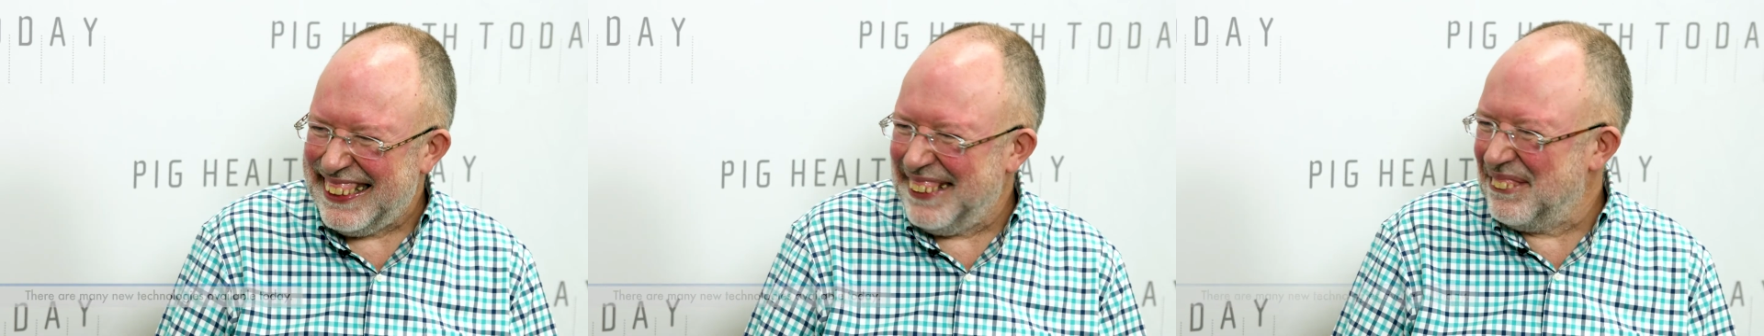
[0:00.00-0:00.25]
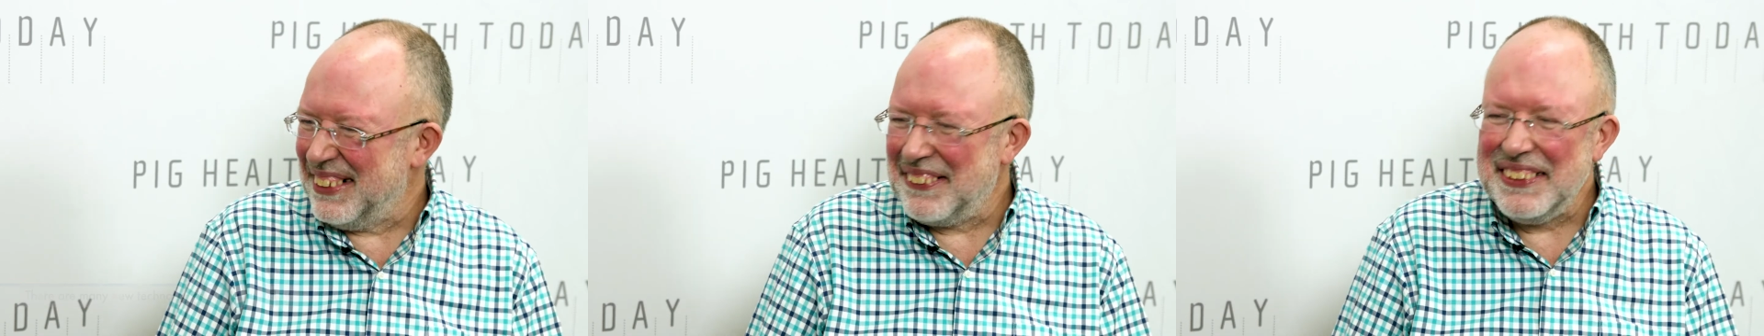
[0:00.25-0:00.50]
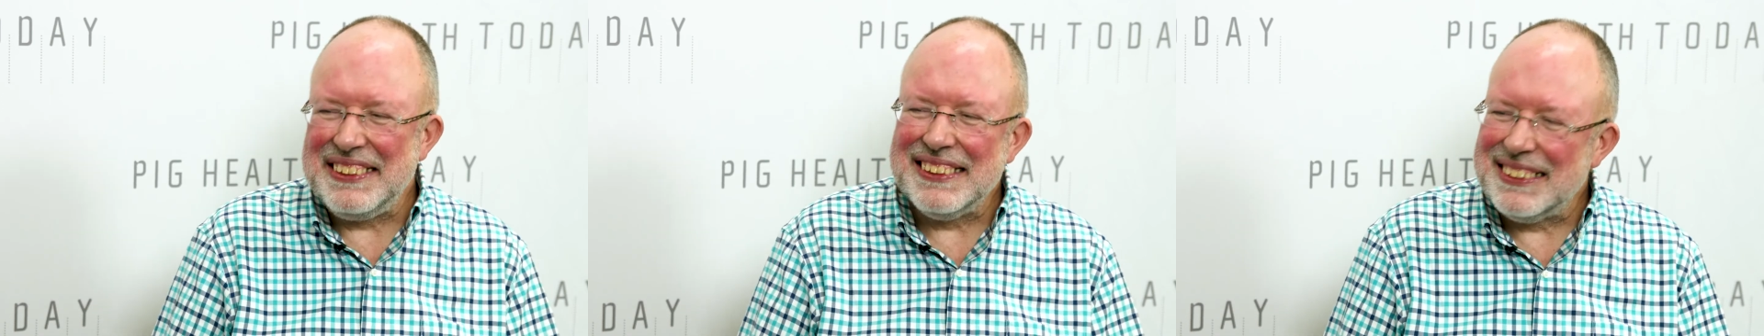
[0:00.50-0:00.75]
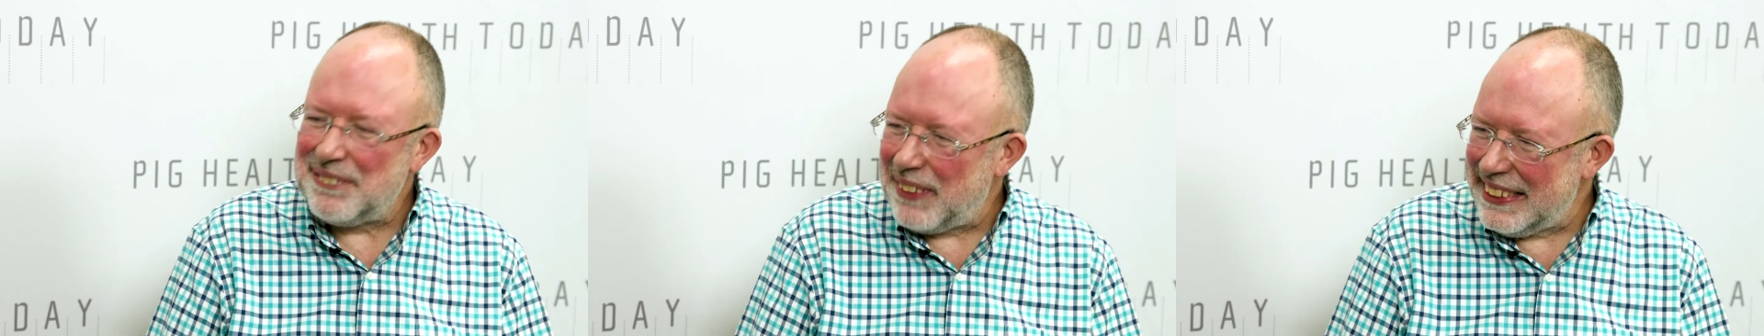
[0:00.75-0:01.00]
and we're going to
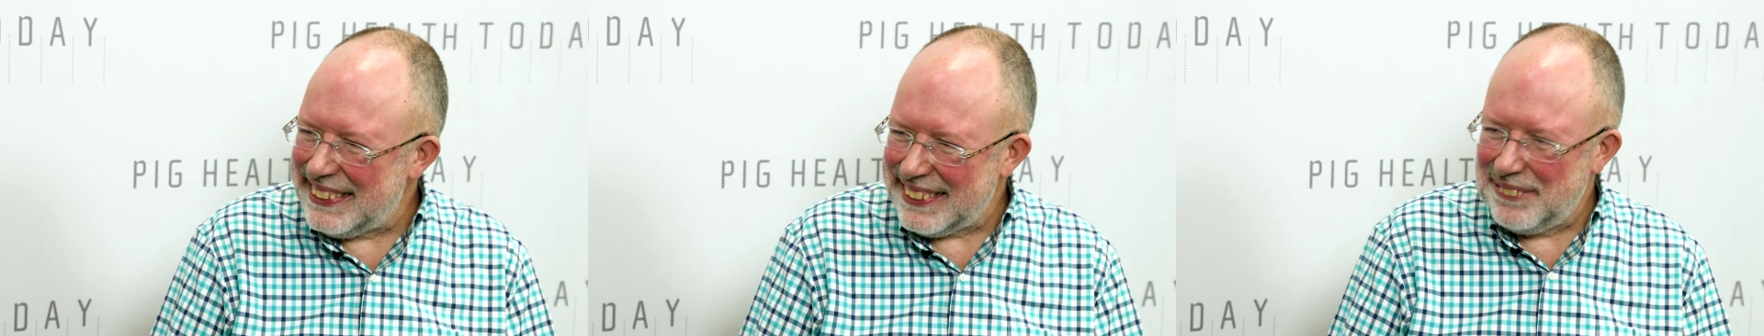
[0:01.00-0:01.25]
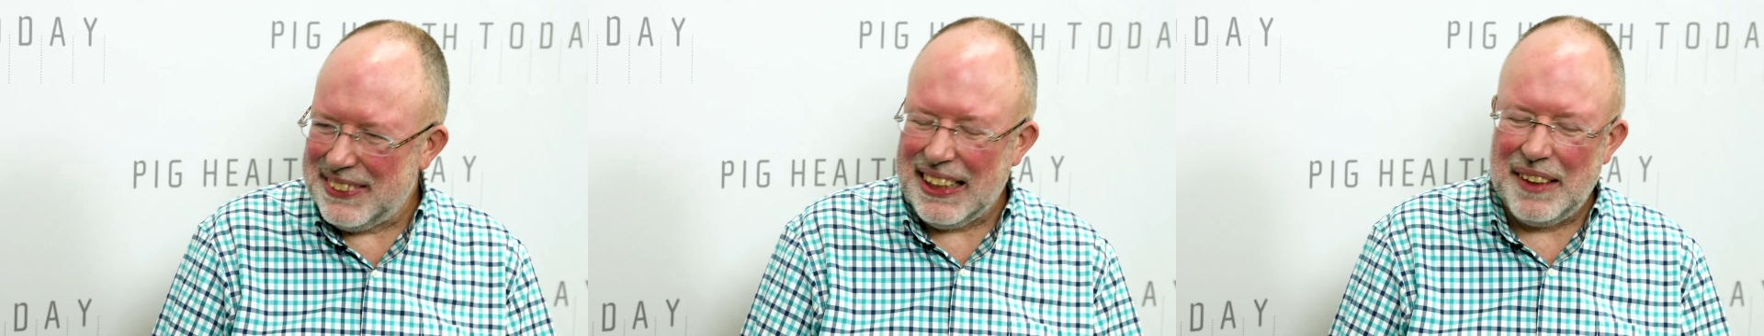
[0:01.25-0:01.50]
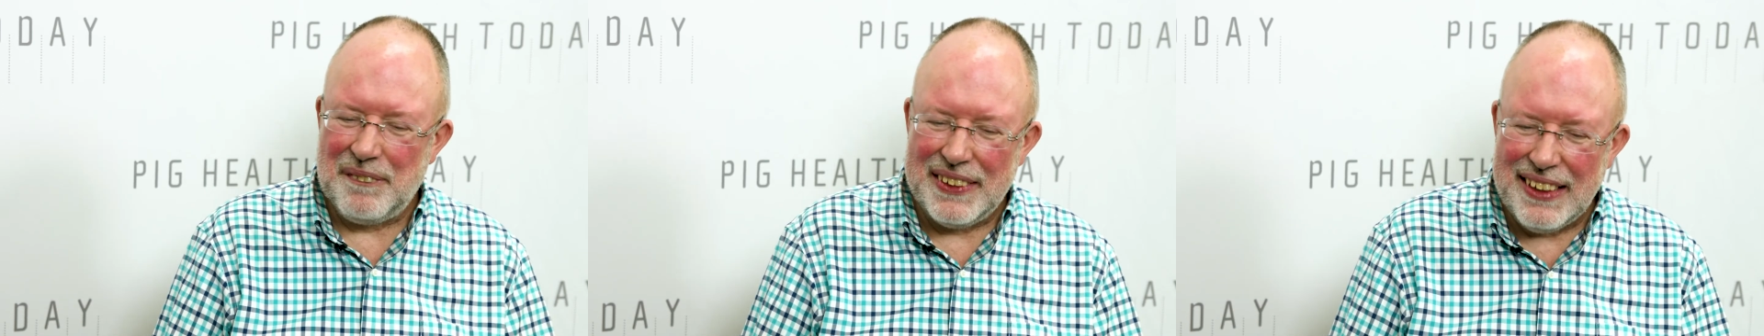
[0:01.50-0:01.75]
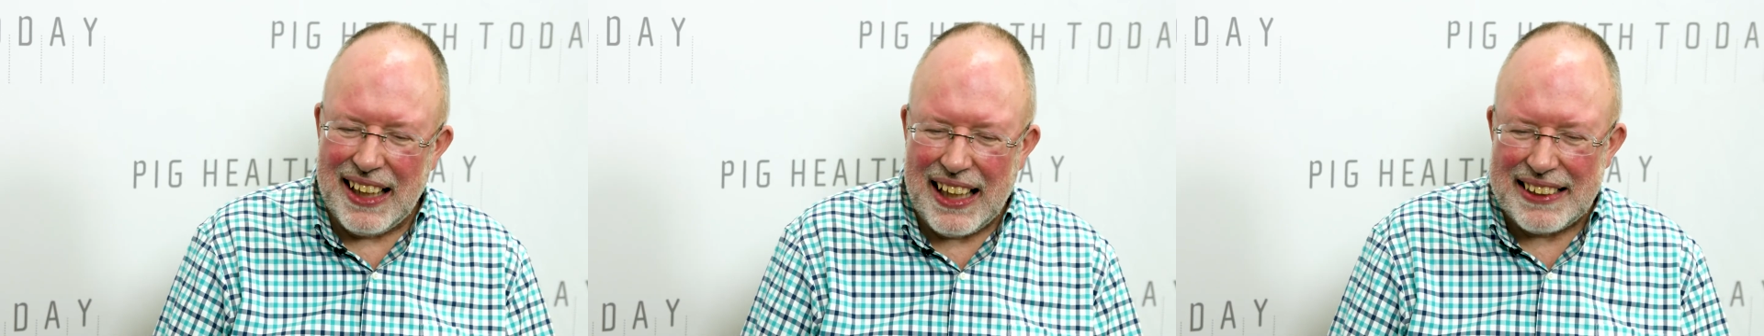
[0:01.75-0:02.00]
spend some time on
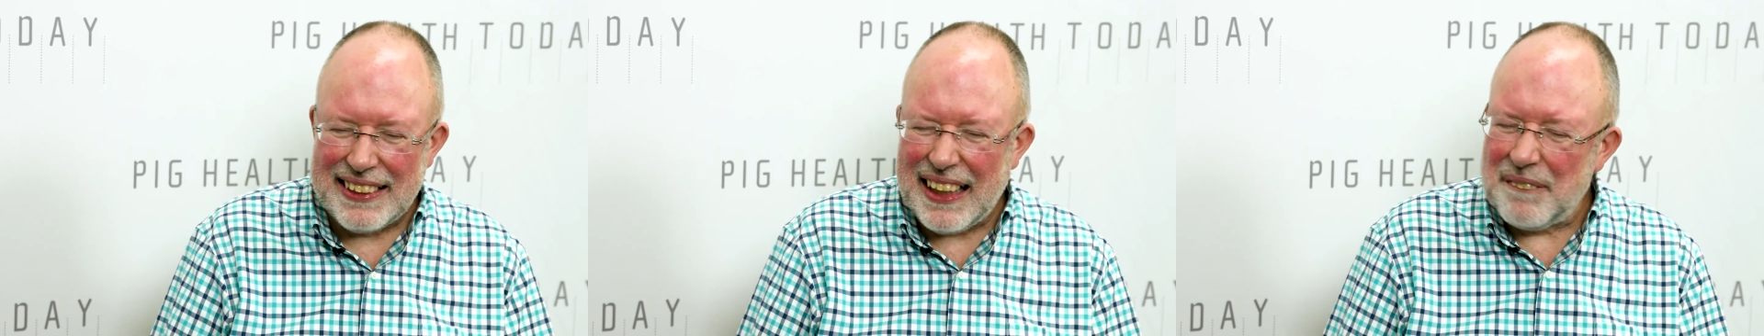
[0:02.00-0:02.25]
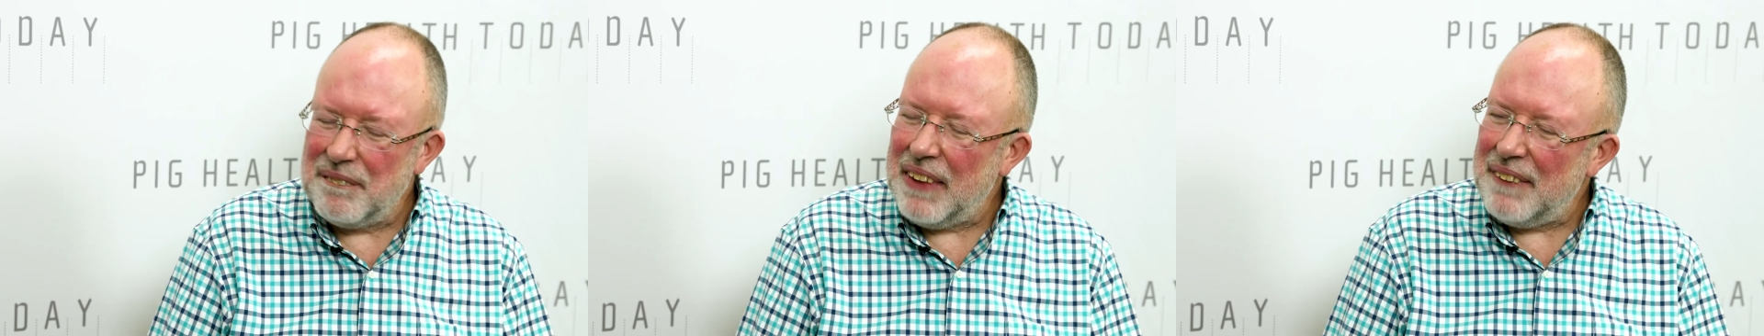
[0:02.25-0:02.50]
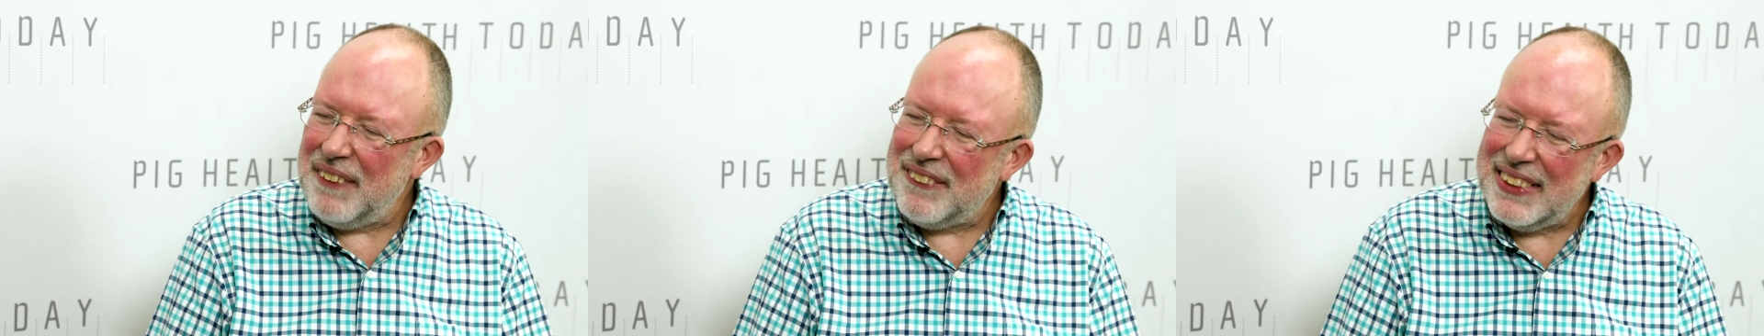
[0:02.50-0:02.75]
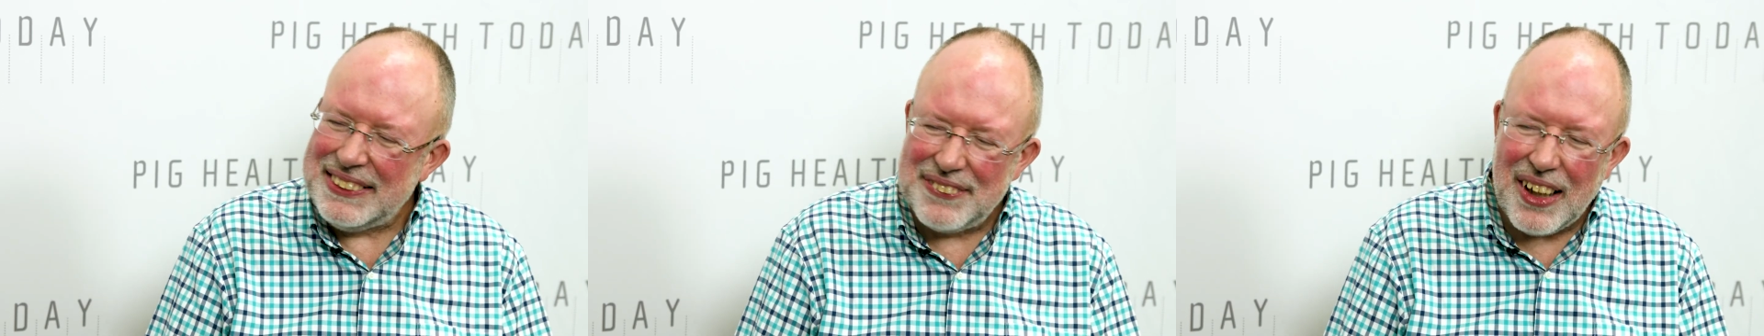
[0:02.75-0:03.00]
that maybe
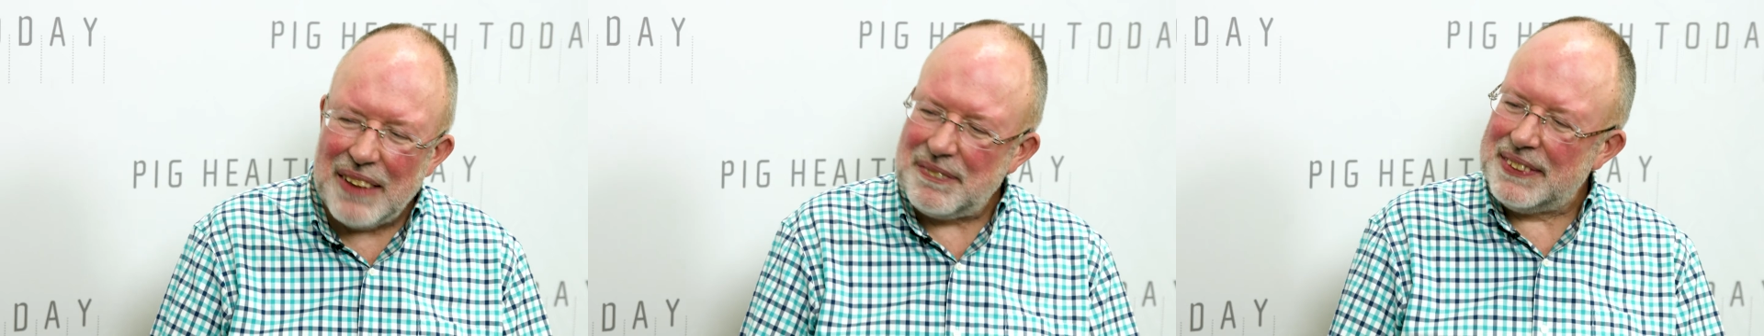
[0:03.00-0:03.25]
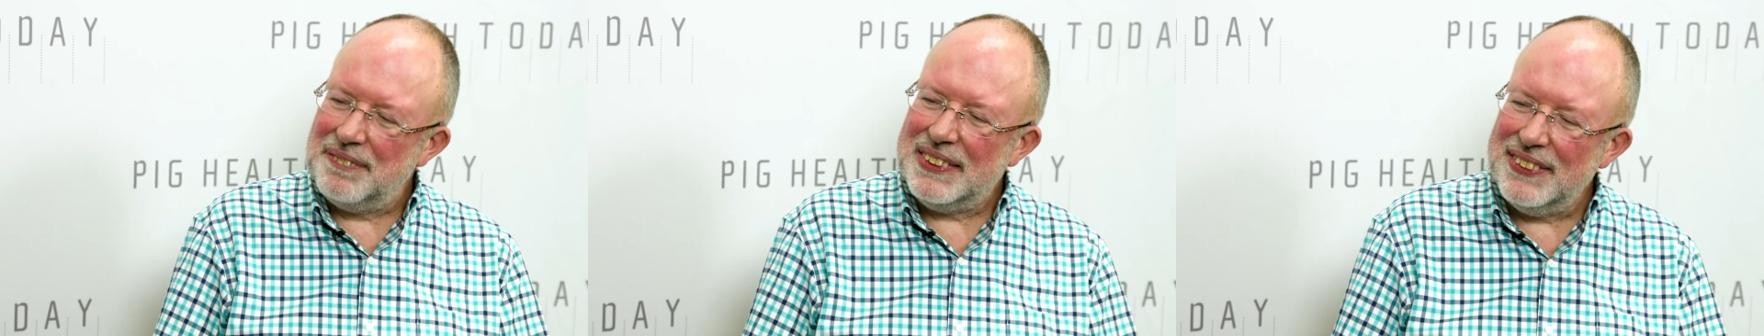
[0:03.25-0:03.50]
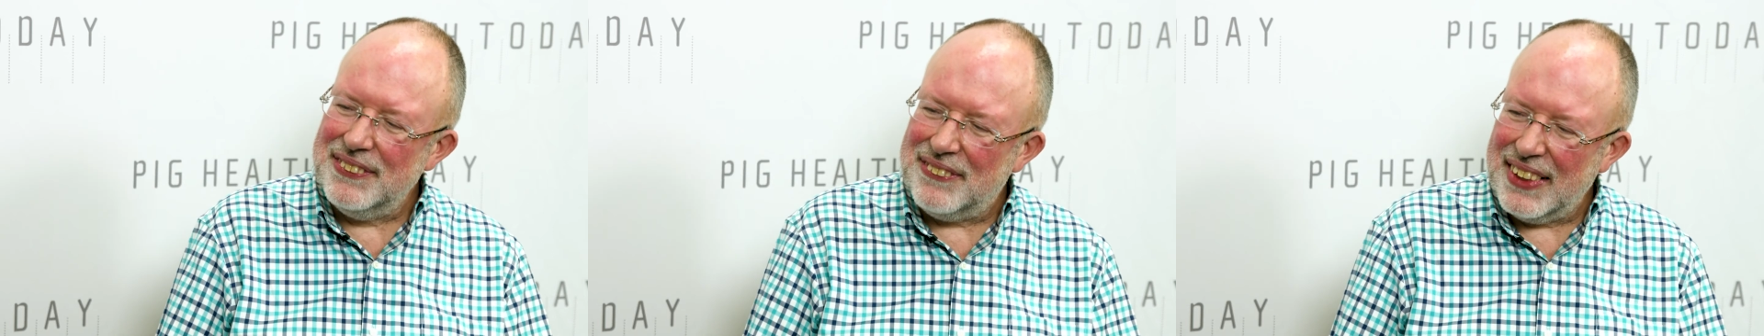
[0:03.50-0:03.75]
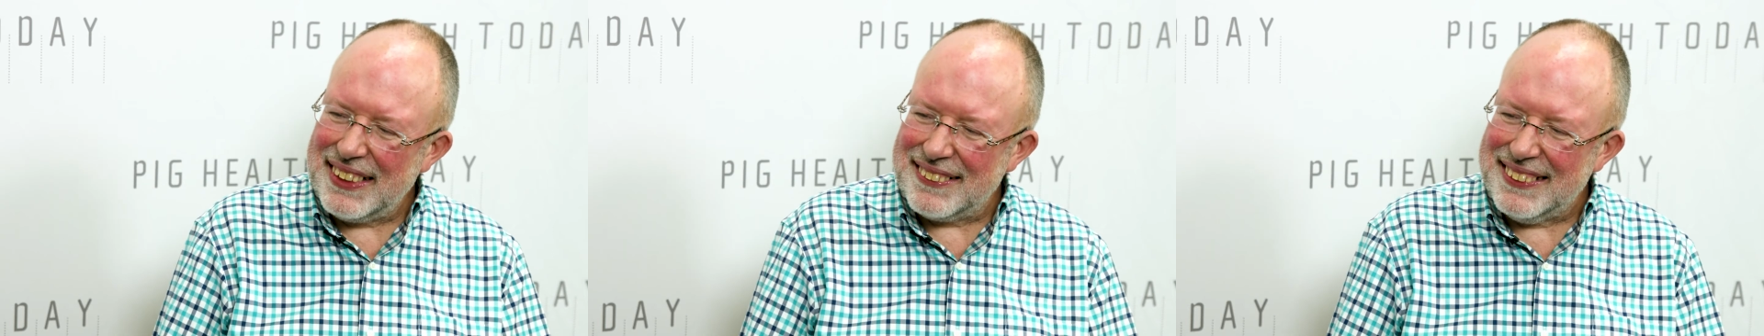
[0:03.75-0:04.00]
we dropped them too
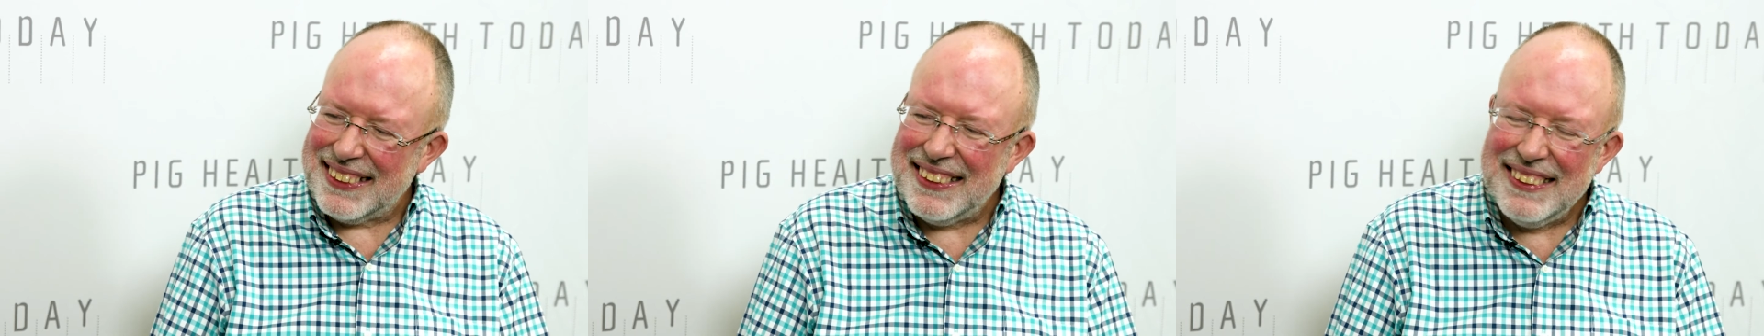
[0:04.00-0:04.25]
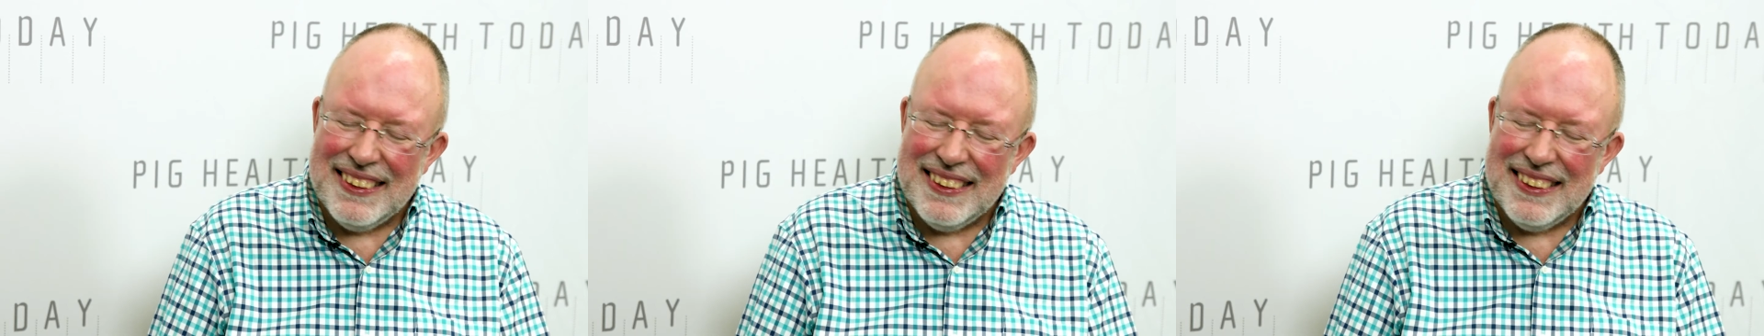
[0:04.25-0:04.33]
quickly,